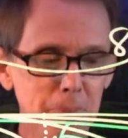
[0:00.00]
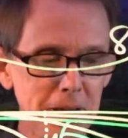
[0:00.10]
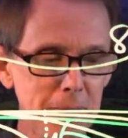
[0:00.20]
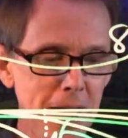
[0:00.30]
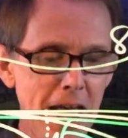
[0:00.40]

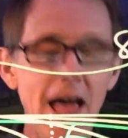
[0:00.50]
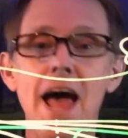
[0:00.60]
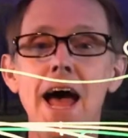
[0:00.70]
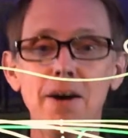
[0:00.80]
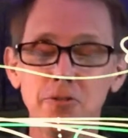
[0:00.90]
beam
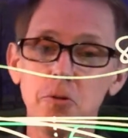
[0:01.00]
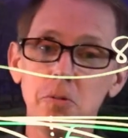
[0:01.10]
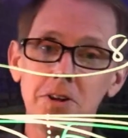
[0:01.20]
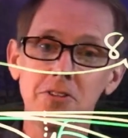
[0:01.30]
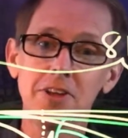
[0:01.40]
after
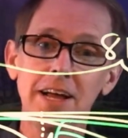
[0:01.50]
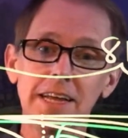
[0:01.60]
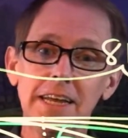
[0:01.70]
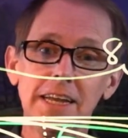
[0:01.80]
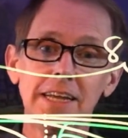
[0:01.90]
one
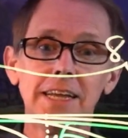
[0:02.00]
second?